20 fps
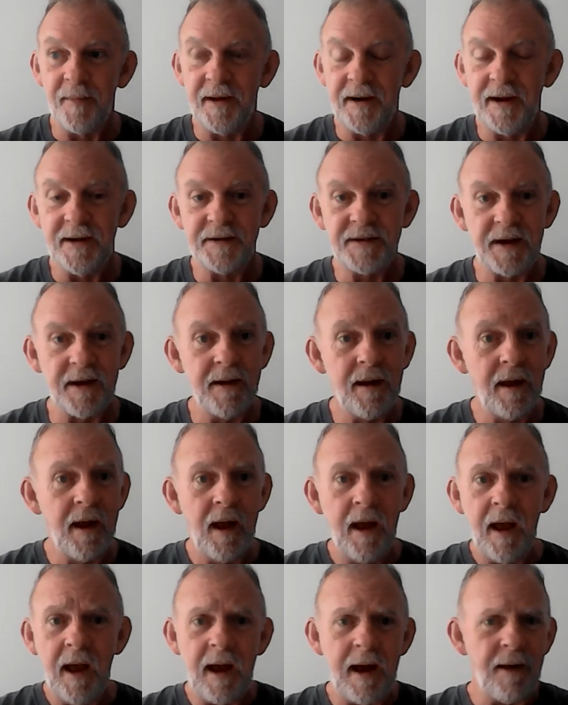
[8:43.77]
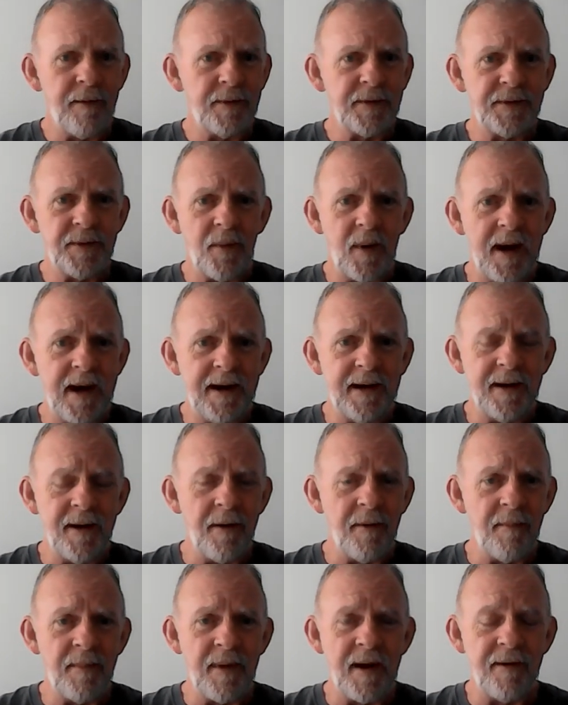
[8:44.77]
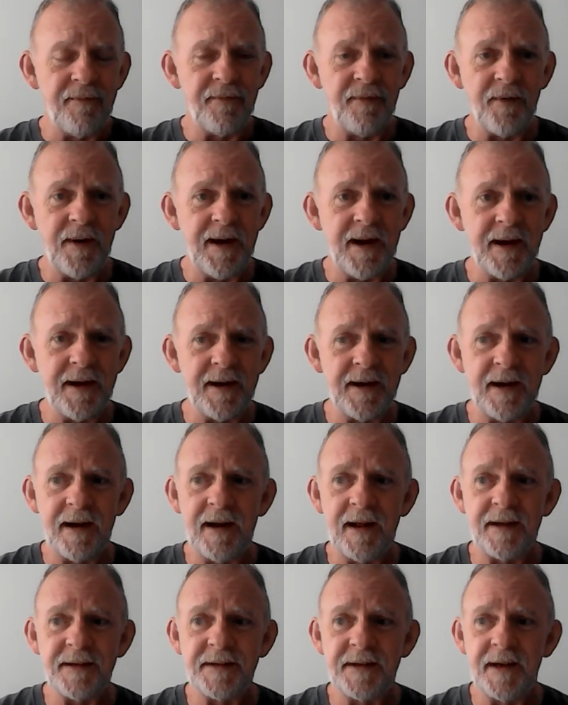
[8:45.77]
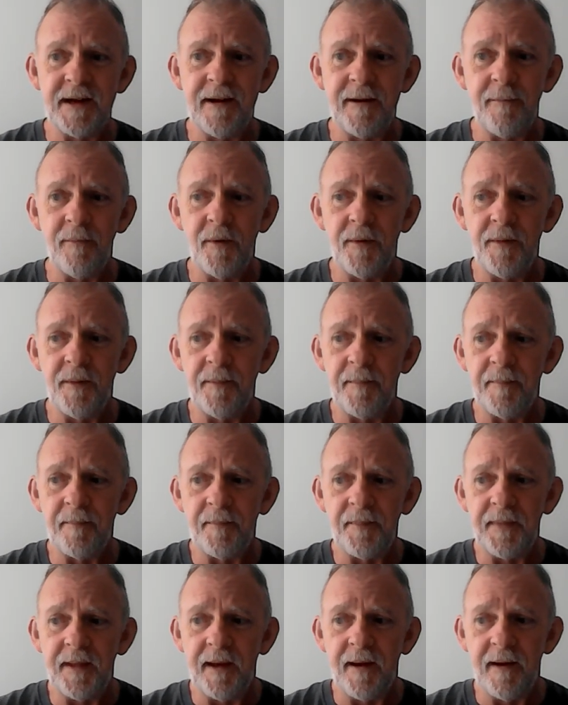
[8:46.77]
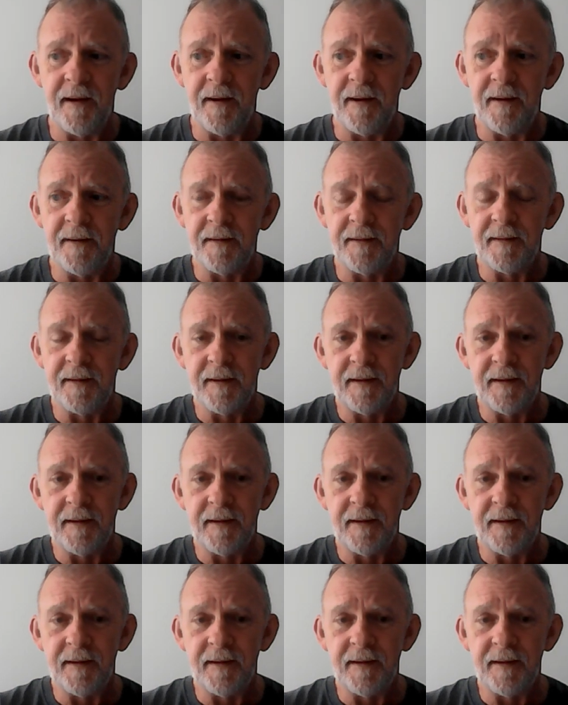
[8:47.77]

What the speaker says: But he said, I was waiting on my friend. And I said, well,